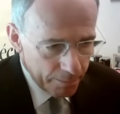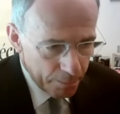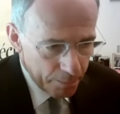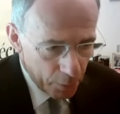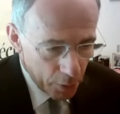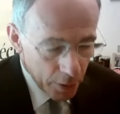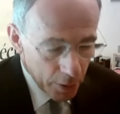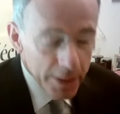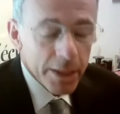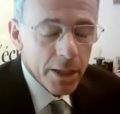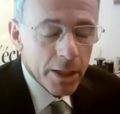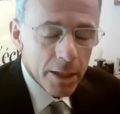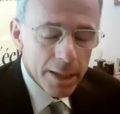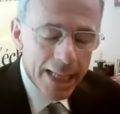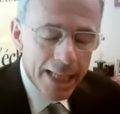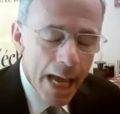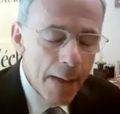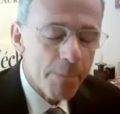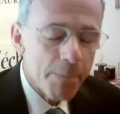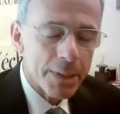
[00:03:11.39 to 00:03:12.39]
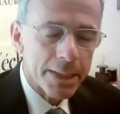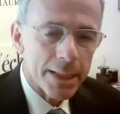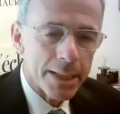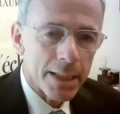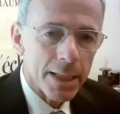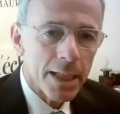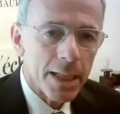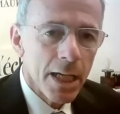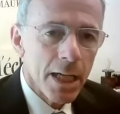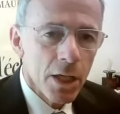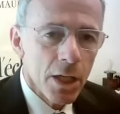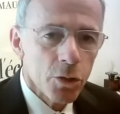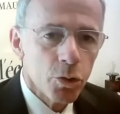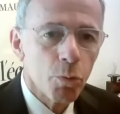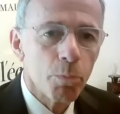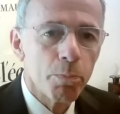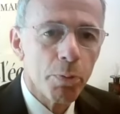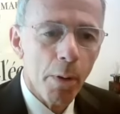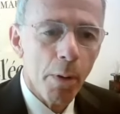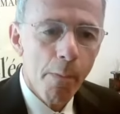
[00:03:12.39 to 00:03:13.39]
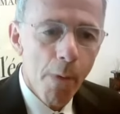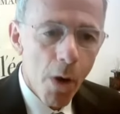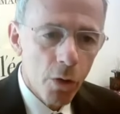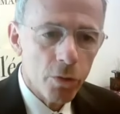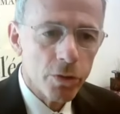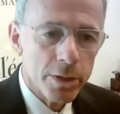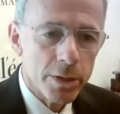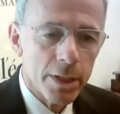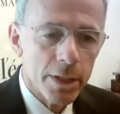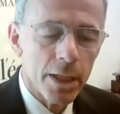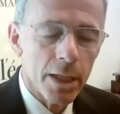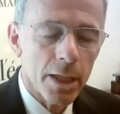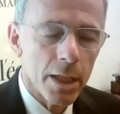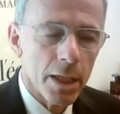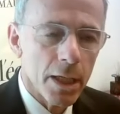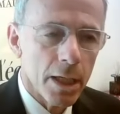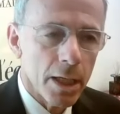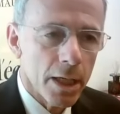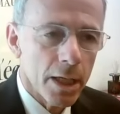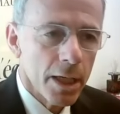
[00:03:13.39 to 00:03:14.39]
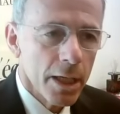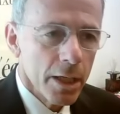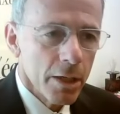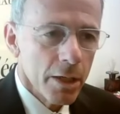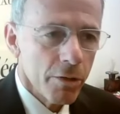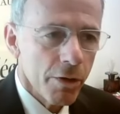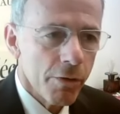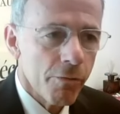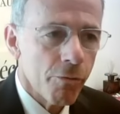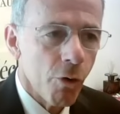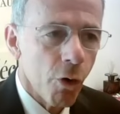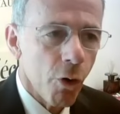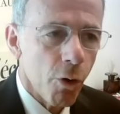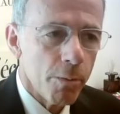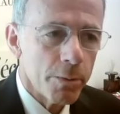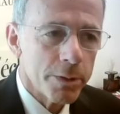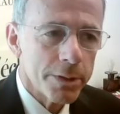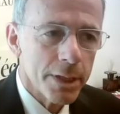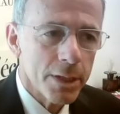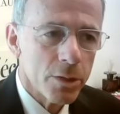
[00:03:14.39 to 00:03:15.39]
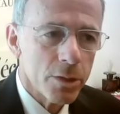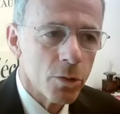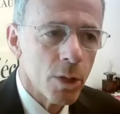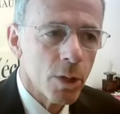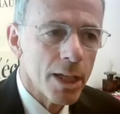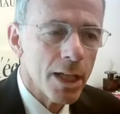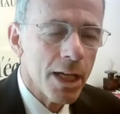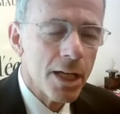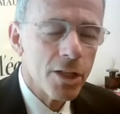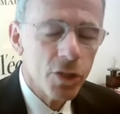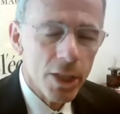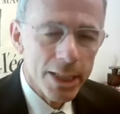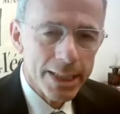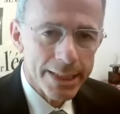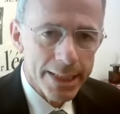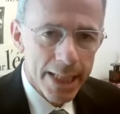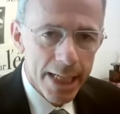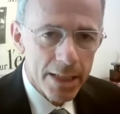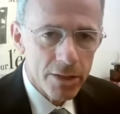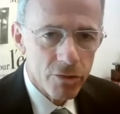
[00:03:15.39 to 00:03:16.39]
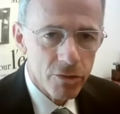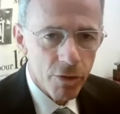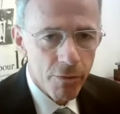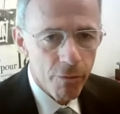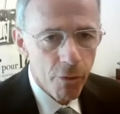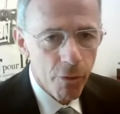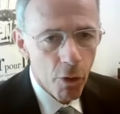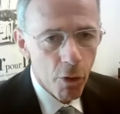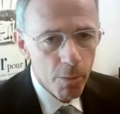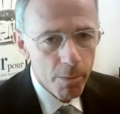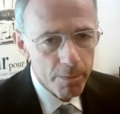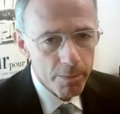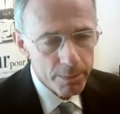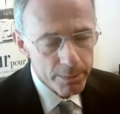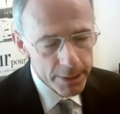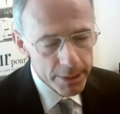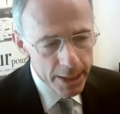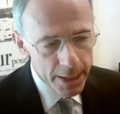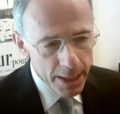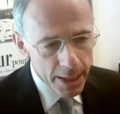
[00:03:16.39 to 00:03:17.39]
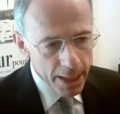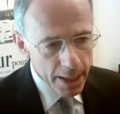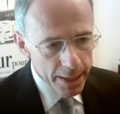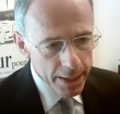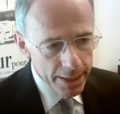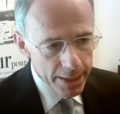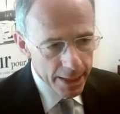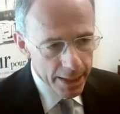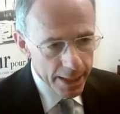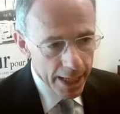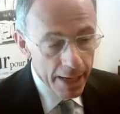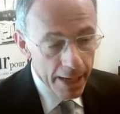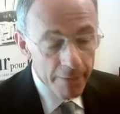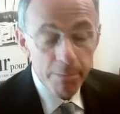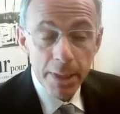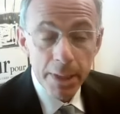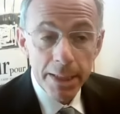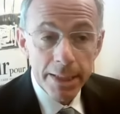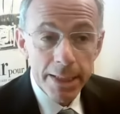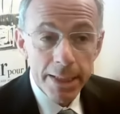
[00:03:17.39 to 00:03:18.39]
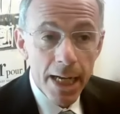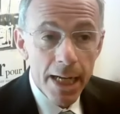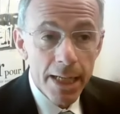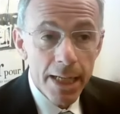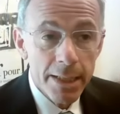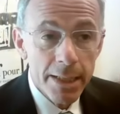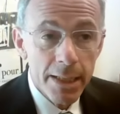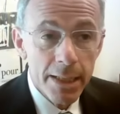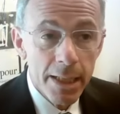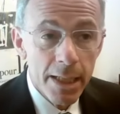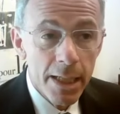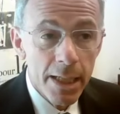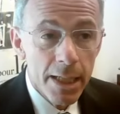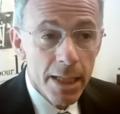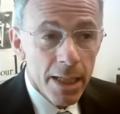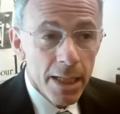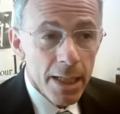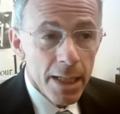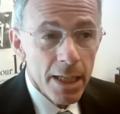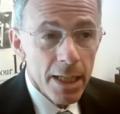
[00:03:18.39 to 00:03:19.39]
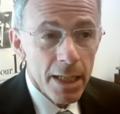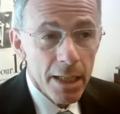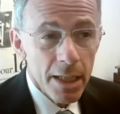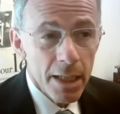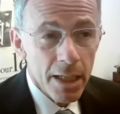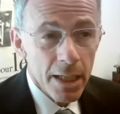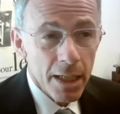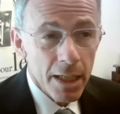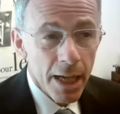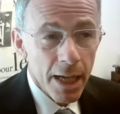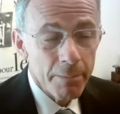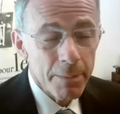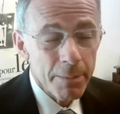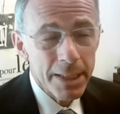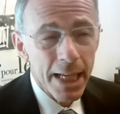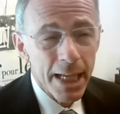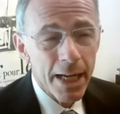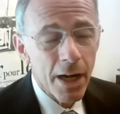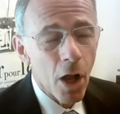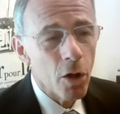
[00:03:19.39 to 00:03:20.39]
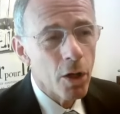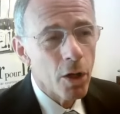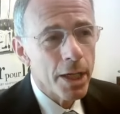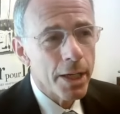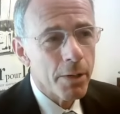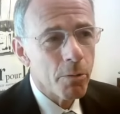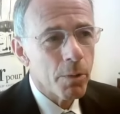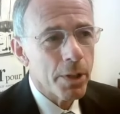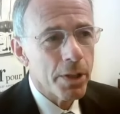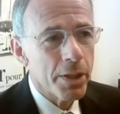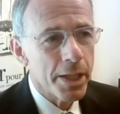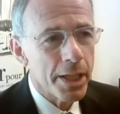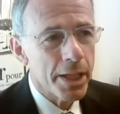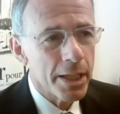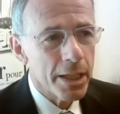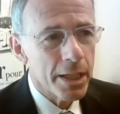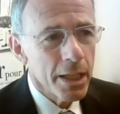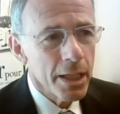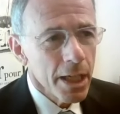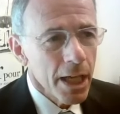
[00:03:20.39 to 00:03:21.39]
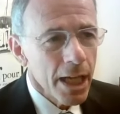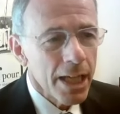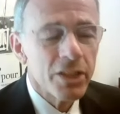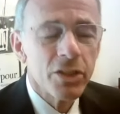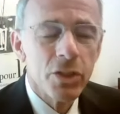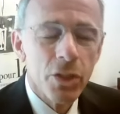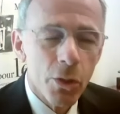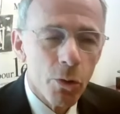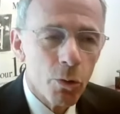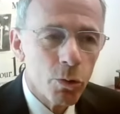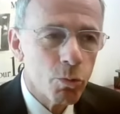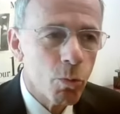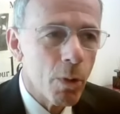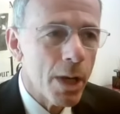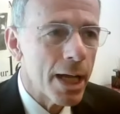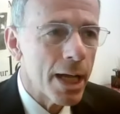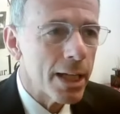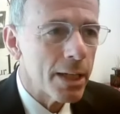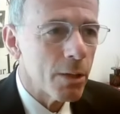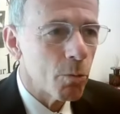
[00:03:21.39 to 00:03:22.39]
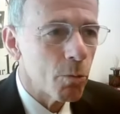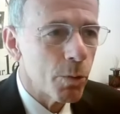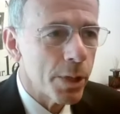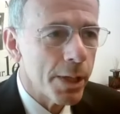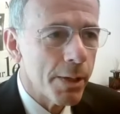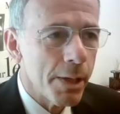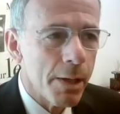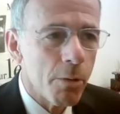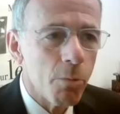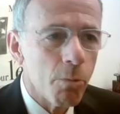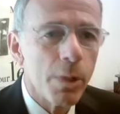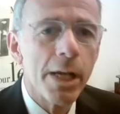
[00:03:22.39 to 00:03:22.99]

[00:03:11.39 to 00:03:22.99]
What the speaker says: political capital to promote reforms. So to a large extent, reforms that have been done only with the excuse, well, we